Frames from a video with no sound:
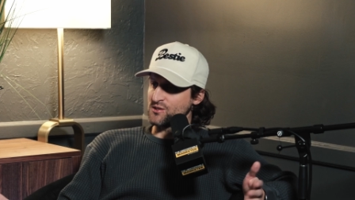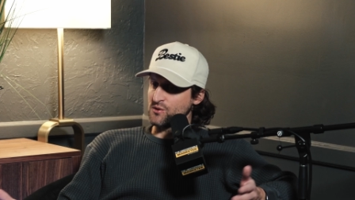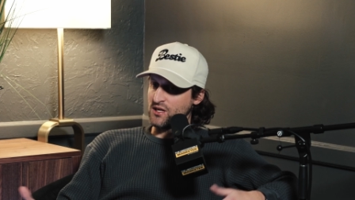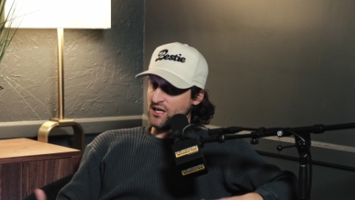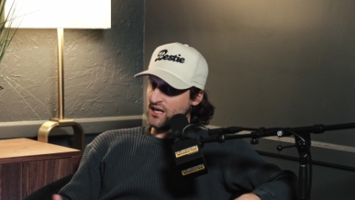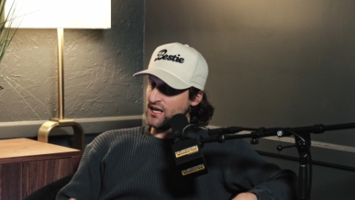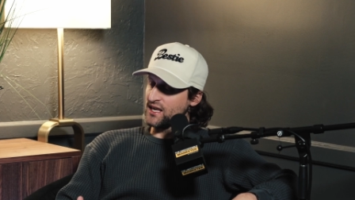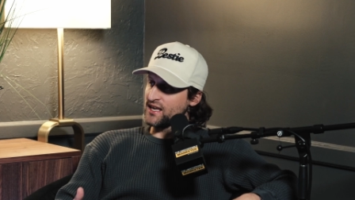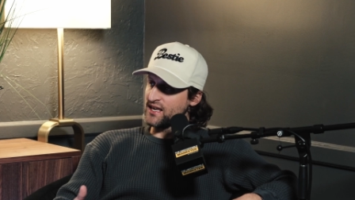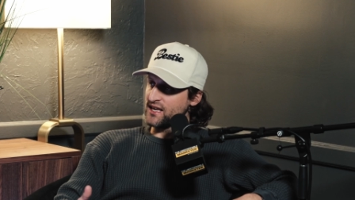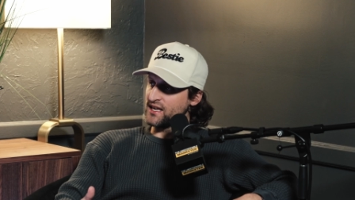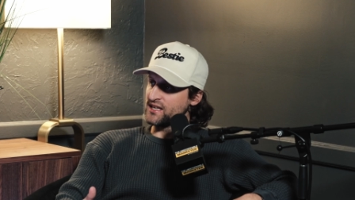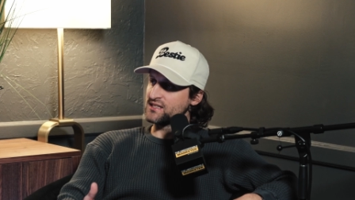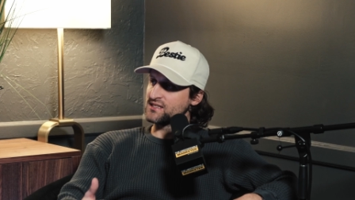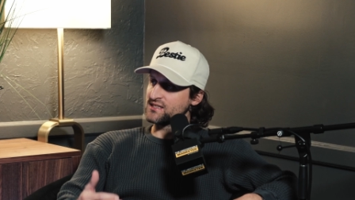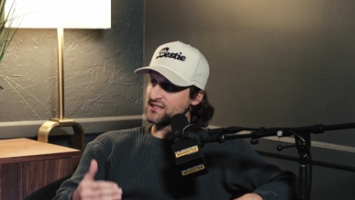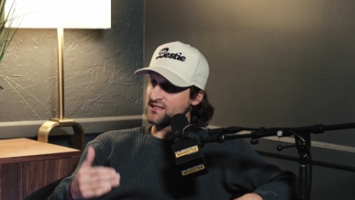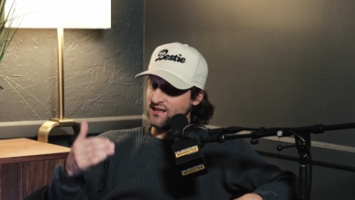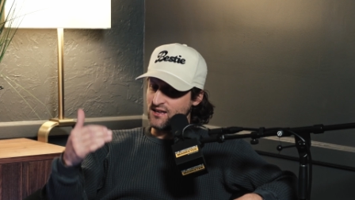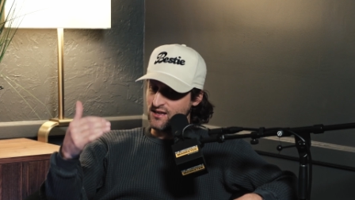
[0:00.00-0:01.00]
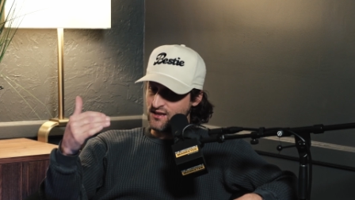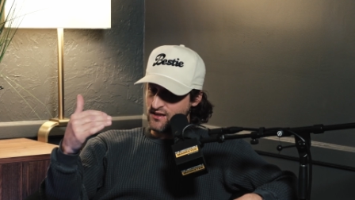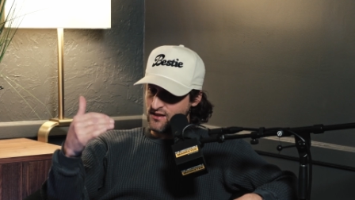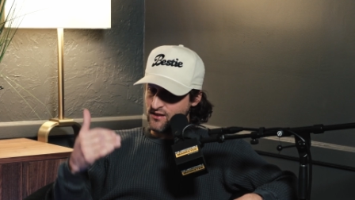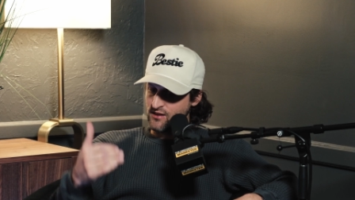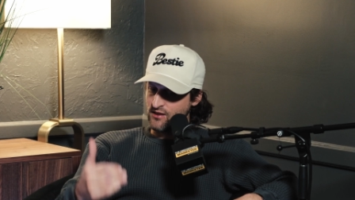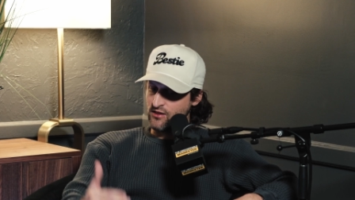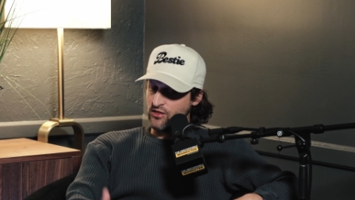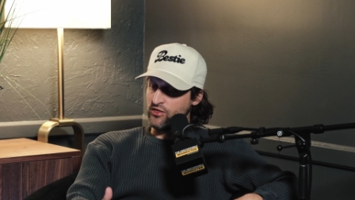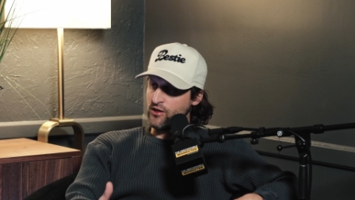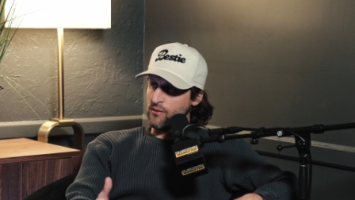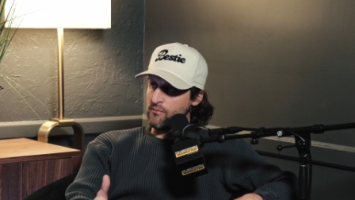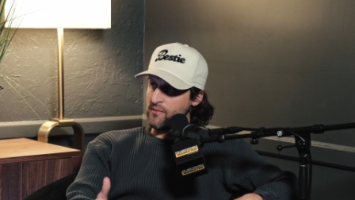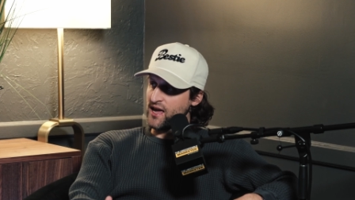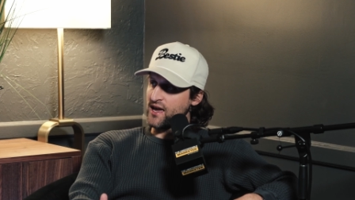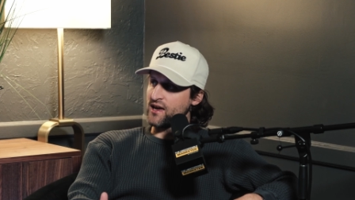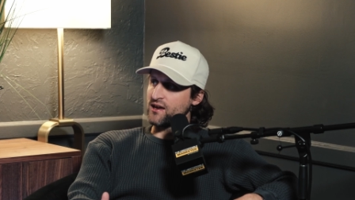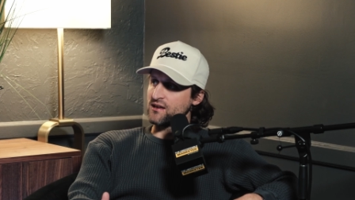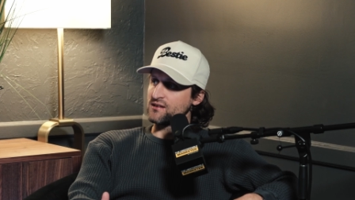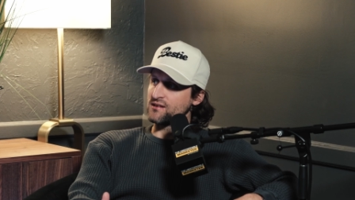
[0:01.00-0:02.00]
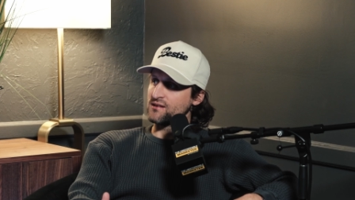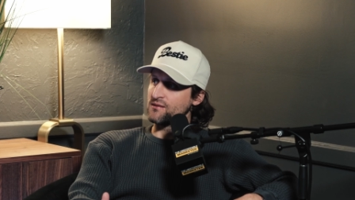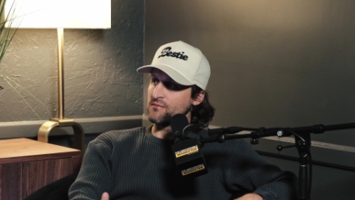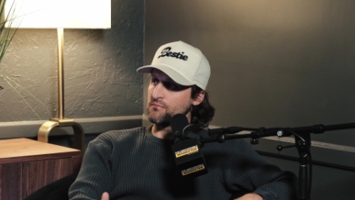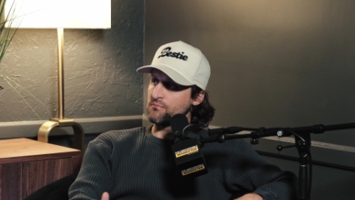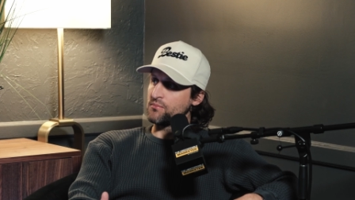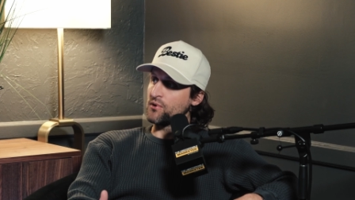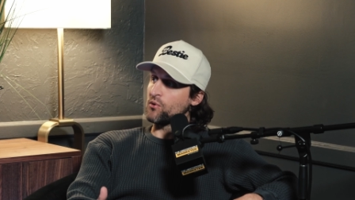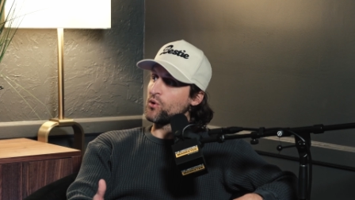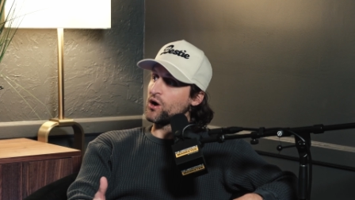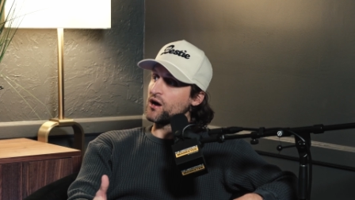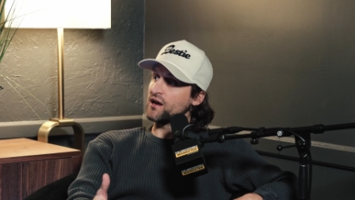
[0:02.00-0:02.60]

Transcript: So he is the man. But